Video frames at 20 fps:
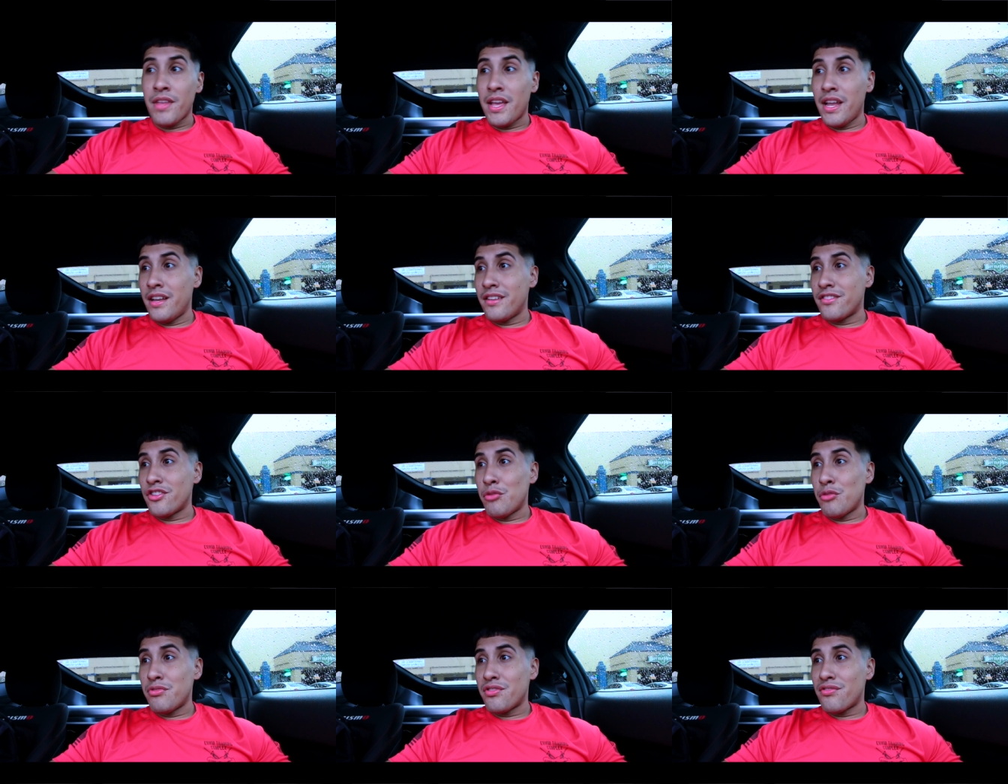And
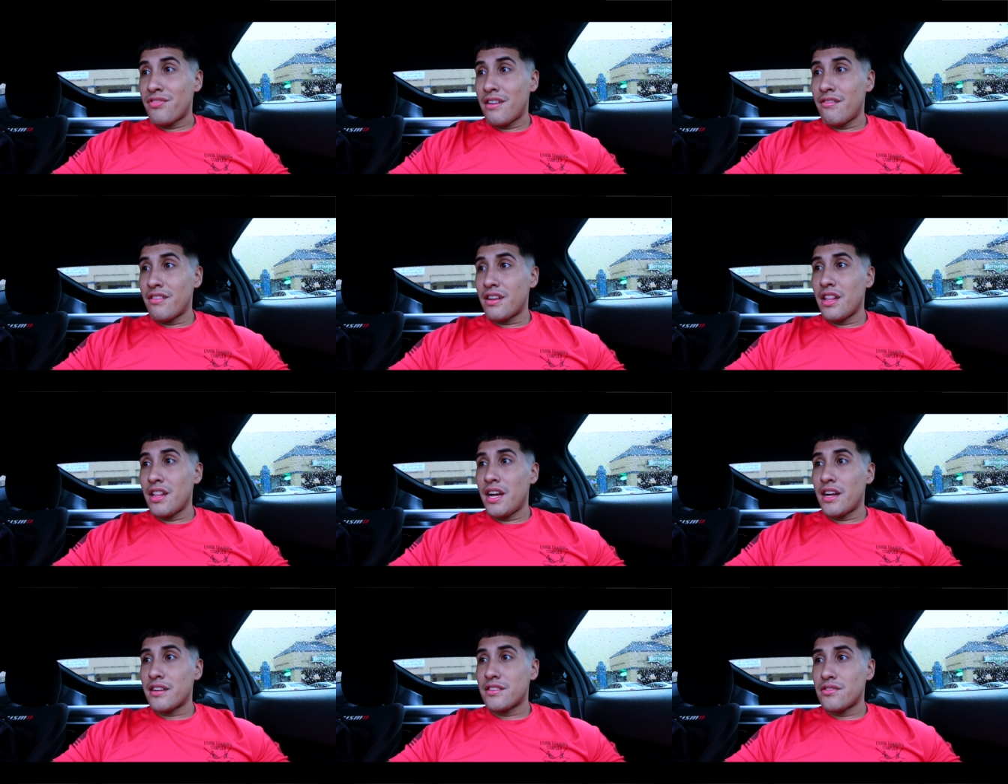it's almost five
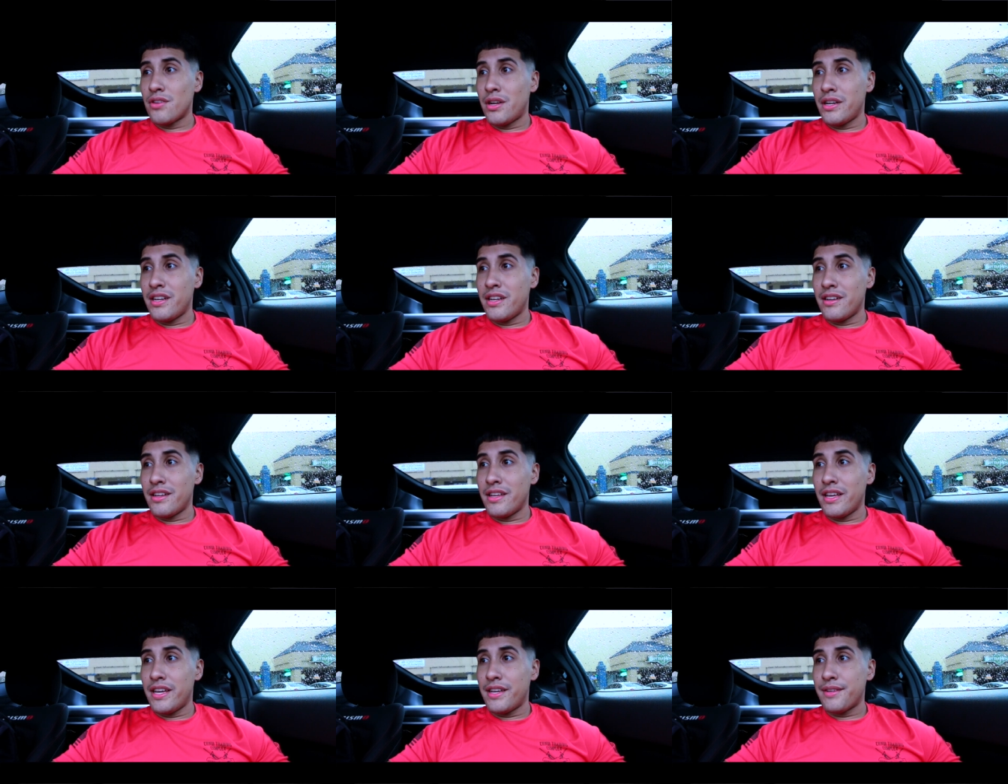o'clock, so I need
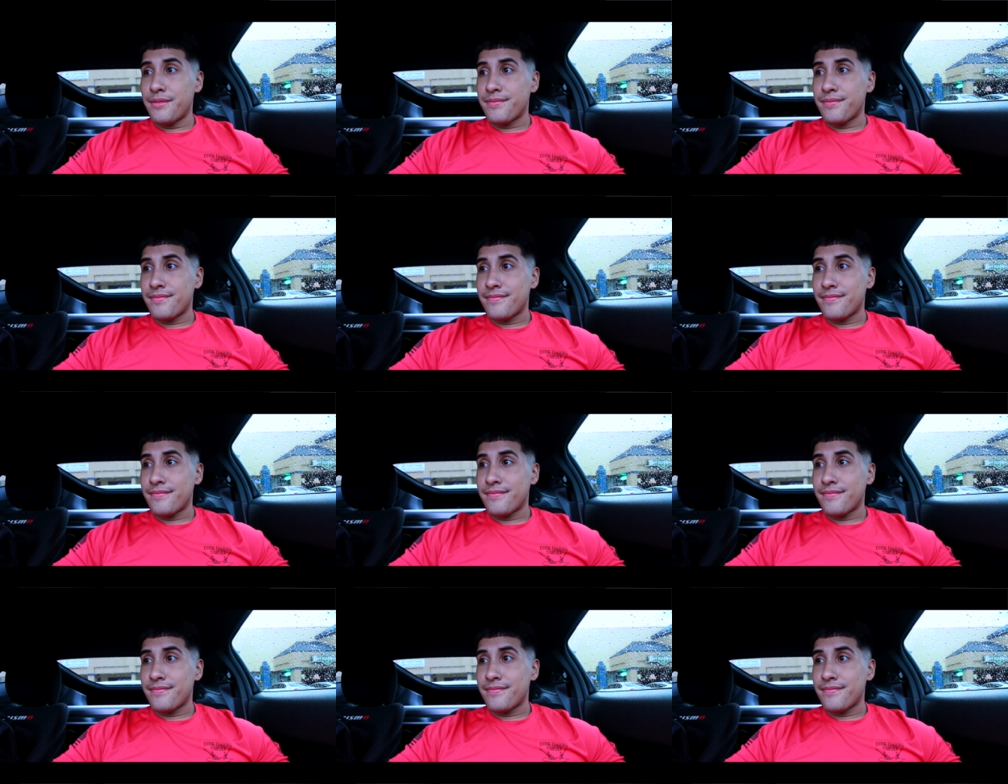to get